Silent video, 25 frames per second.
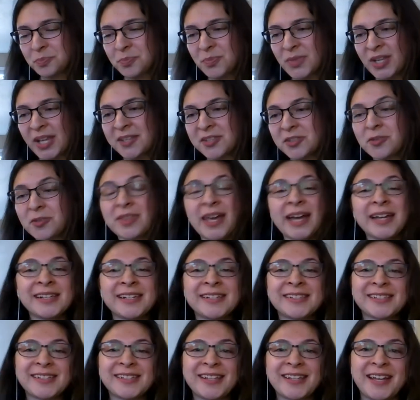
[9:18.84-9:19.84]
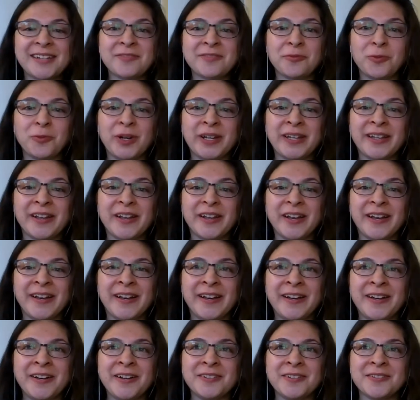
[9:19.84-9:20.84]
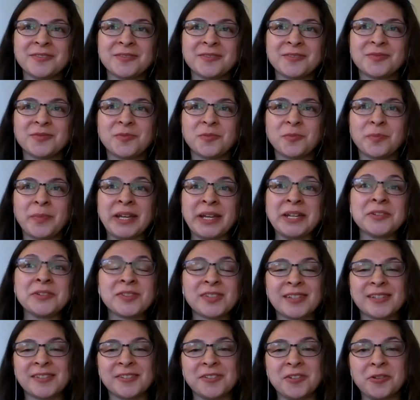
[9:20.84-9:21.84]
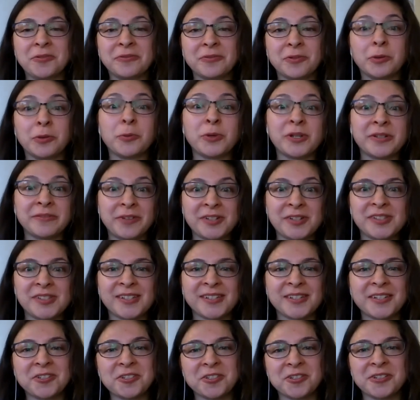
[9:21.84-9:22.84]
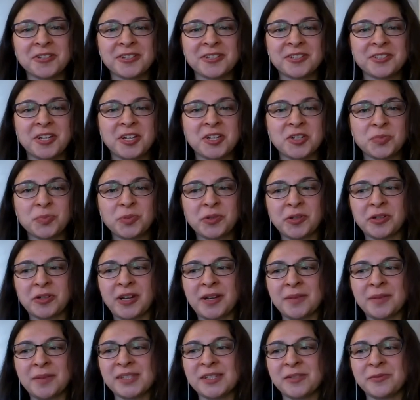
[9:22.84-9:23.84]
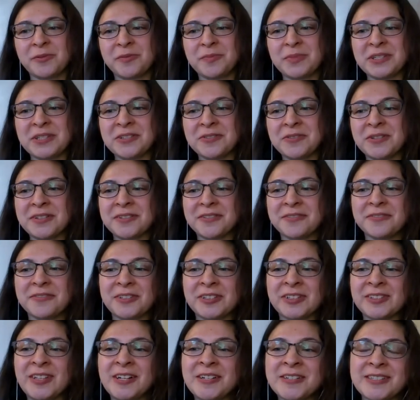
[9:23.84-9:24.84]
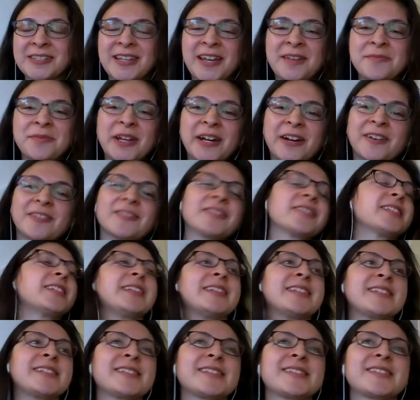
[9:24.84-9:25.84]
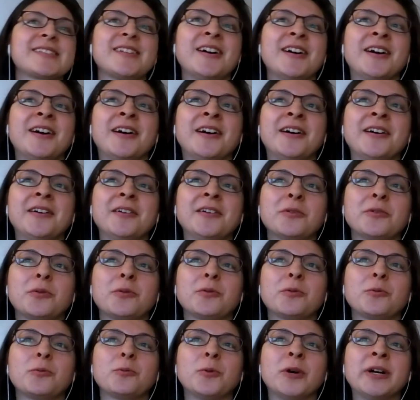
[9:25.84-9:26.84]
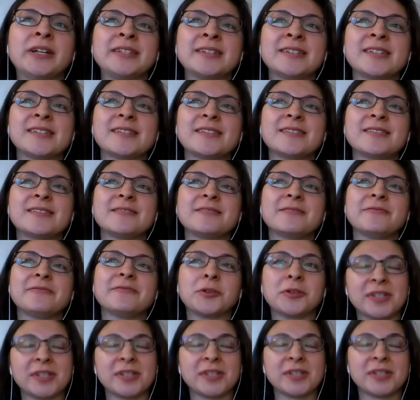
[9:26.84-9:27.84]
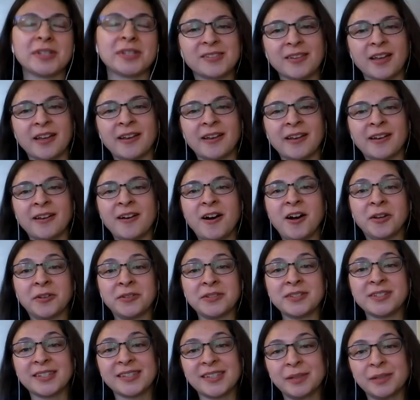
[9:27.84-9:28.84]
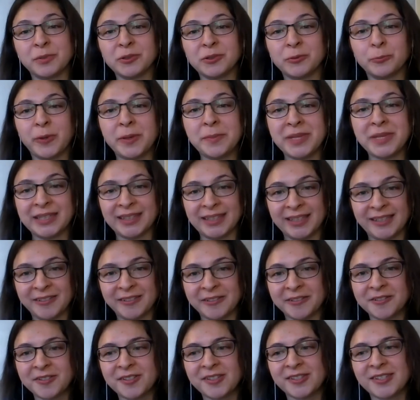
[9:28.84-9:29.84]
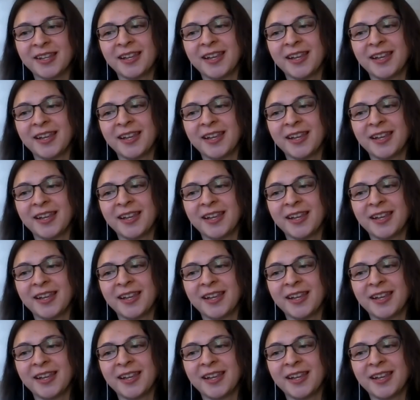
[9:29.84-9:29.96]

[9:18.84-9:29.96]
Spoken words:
So that is kind of what MIUSA is known for. One of our signature exchange programs that we've been doing for a long time now is one focused on disabled women leaders.